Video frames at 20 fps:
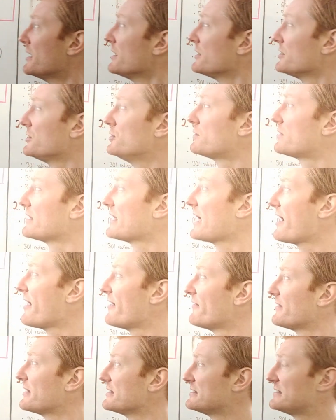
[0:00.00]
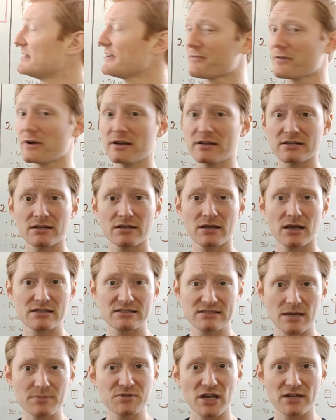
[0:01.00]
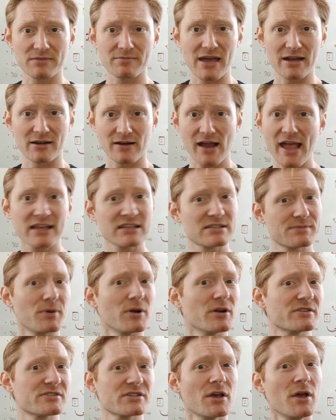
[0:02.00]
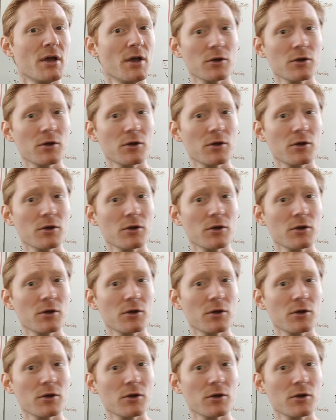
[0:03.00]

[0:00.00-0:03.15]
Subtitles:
You could have different subject matter experts